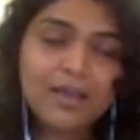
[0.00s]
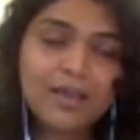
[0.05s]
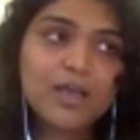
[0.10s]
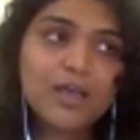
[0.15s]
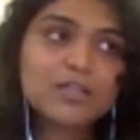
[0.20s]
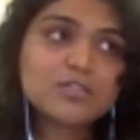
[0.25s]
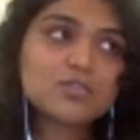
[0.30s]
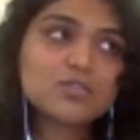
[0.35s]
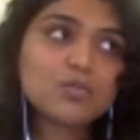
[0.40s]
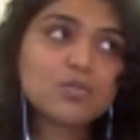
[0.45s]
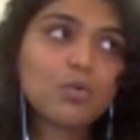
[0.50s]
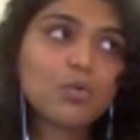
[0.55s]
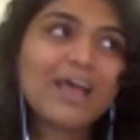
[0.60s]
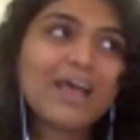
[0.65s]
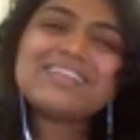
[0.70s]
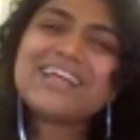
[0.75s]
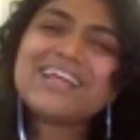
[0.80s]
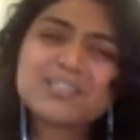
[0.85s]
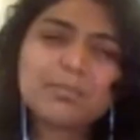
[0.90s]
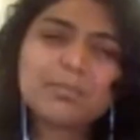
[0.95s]
So,
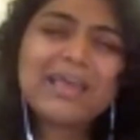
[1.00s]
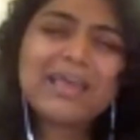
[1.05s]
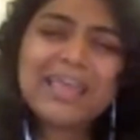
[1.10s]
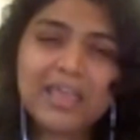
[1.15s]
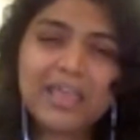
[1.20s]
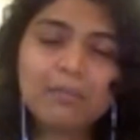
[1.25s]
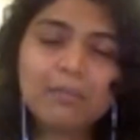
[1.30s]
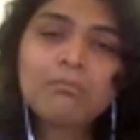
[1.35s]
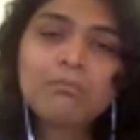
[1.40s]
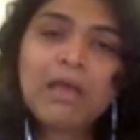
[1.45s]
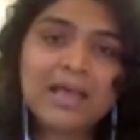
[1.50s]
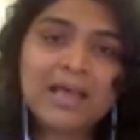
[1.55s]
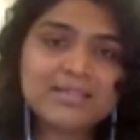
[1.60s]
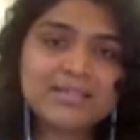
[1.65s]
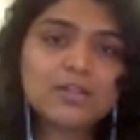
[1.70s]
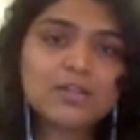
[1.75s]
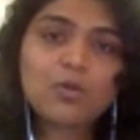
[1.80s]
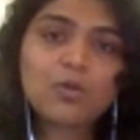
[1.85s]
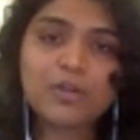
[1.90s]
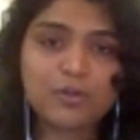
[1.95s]
and that's my aim
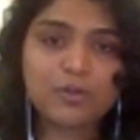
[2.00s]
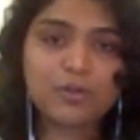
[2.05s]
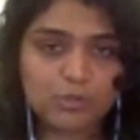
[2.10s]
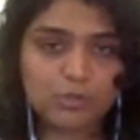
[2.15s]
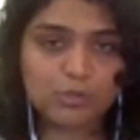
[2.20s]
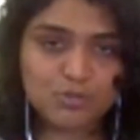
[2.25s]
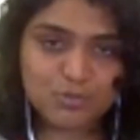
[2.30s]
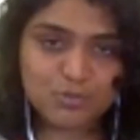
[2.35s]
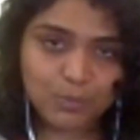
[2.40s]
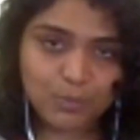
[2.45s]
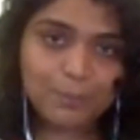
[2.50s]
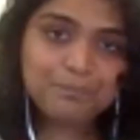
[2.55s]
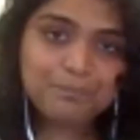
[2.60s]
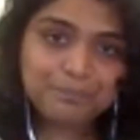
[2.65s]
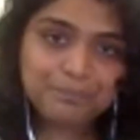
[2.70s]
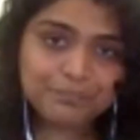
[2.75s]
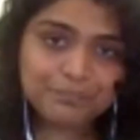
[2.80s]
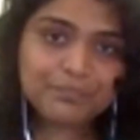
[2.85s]
as a lawyer also,